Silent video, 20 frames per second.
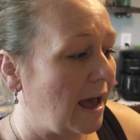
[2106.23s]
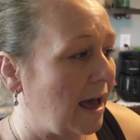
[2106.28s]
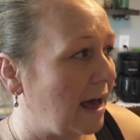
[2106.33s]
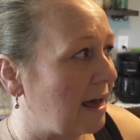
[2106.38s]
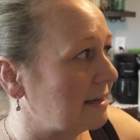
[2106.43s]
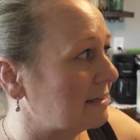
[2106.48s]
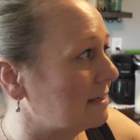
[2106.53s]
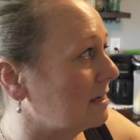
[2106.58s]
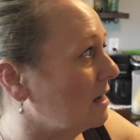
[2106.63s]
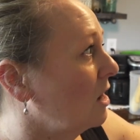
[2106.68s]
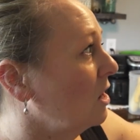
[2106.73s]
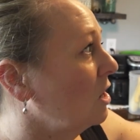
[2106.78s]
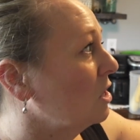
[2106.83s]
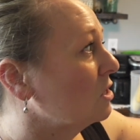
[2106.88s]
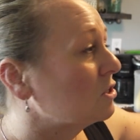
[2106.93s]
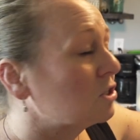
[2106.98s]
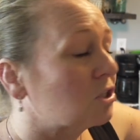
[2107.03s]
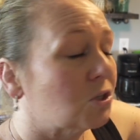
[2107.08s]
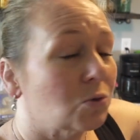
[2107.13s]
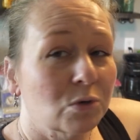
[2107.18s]
as
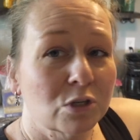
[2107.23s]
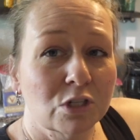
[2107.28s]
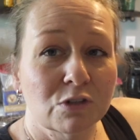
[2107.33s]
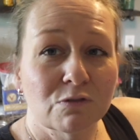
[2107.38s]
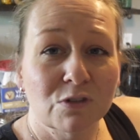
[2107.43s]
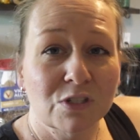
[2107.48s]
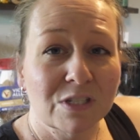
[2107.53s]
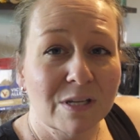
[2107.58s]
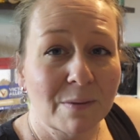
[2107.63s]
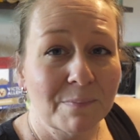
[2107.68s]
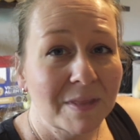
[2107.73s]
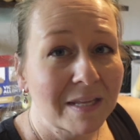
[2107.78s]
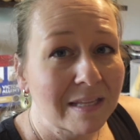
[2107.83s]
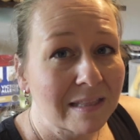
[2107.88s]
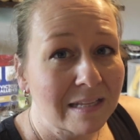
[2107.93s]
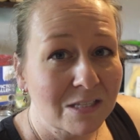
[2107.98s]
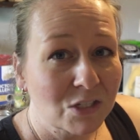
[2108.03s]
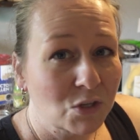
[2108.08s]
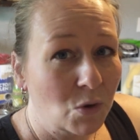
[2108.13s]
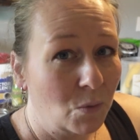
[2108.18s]
storage for something
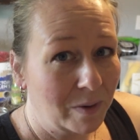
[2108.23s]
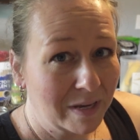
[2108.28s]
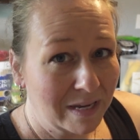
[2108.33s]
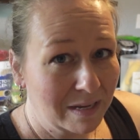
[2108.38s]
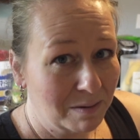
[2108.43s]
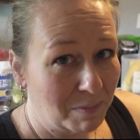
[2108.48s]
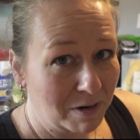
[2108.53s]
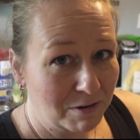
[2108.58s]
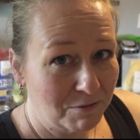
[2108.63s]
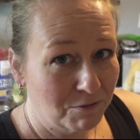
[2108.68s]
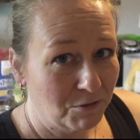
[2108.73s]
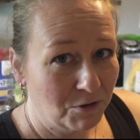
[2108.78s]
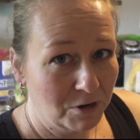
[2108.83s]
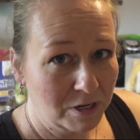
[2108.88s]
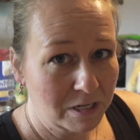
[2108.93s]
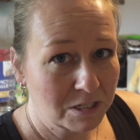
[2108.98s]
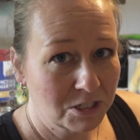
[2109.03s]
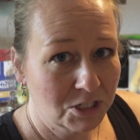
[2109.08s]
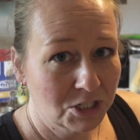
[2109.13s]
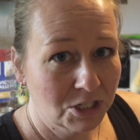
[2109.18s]
that's going in my
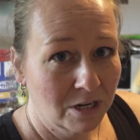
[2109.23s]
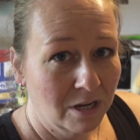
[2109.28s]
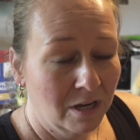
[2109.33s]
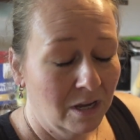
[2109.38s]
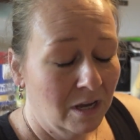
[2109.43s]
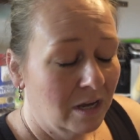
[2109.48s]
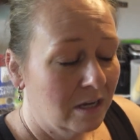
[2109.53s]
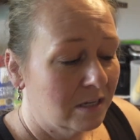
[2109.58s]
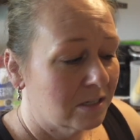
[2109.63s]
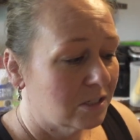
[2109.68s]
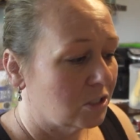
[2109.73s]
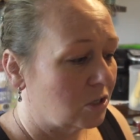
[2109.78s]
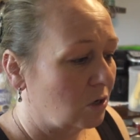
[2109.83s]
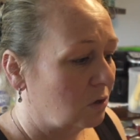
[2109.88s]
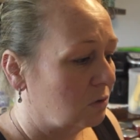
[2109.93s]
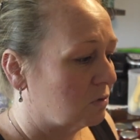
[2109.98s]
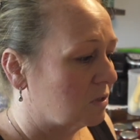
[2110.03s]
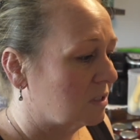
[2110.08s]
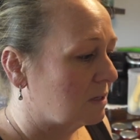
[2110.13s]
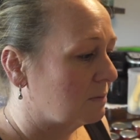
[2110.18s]
fridge.
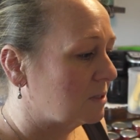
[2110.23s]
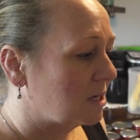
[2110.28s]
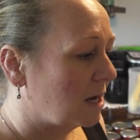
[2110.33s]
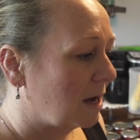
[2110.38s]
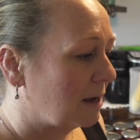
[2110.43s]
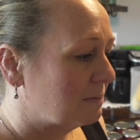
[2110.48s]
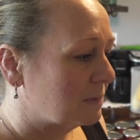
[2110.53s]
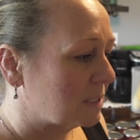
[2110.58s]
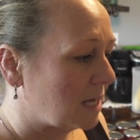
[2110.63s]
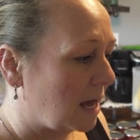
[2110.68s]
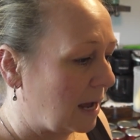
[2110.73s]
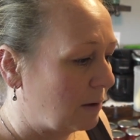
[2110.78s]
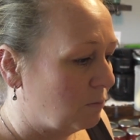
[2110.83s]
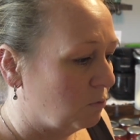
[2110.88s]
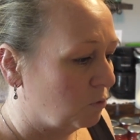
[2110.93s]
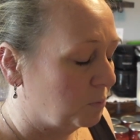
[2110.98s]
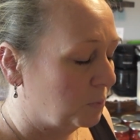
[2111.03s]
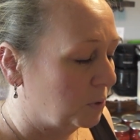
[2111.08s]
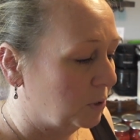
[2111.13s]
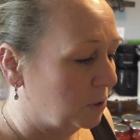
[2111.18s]
So sometimes I
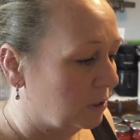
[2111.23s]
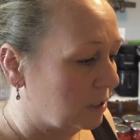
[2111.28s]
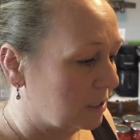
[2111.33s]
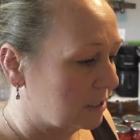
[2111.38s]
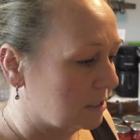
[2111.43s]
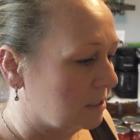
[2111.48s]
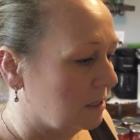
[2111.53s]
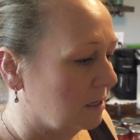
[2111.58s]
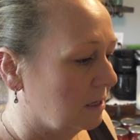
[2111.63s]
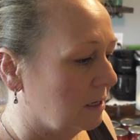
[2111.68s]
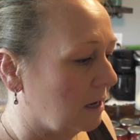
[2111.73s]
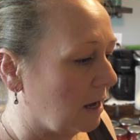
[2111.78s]
will put